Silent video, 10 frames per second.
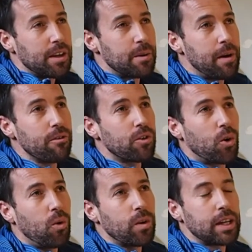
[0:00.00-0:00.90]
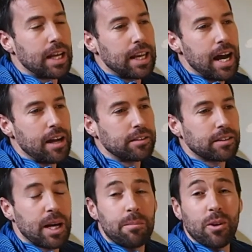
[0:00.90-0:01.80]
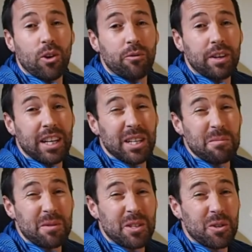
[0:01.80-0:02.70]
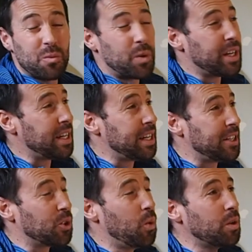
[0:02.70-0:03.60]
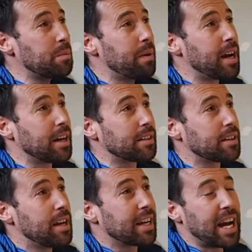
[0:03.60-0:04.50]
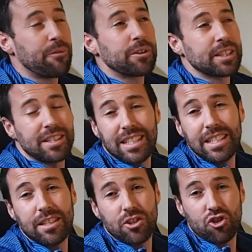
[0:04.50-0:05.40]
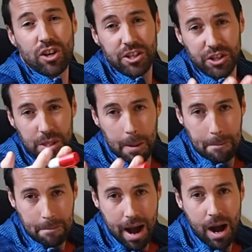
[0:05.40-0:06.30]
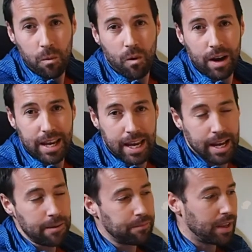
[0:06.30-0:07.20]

You may recall in our last couple of clips, we talked about covering the sentence structures mā wai e